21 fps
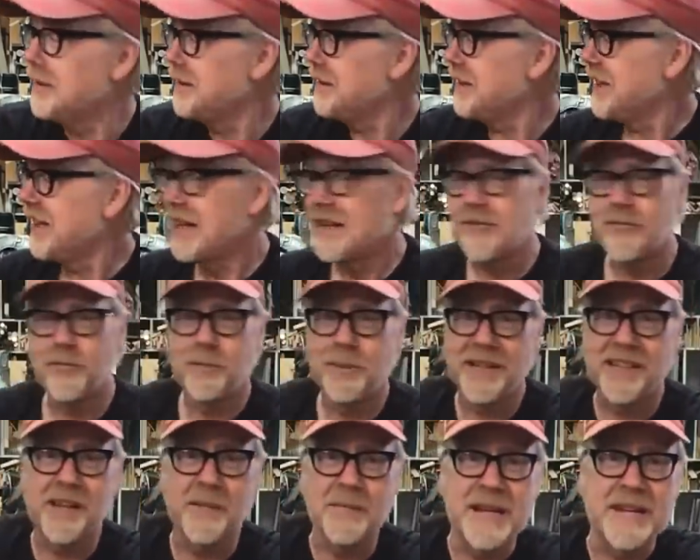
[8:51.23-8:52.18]
And then I
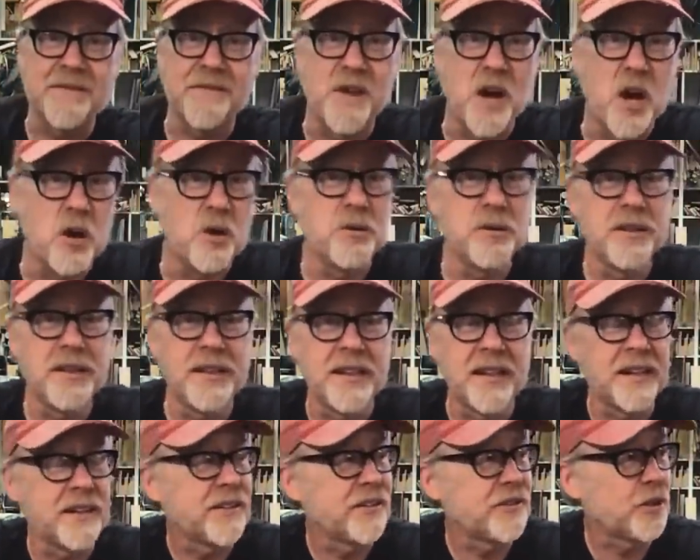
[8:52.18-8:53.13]
picked up my phone and
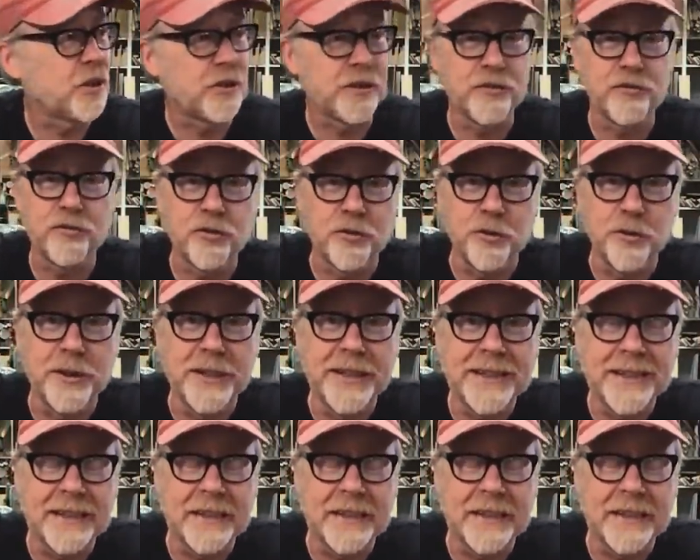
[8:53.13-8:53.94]
I started shooting,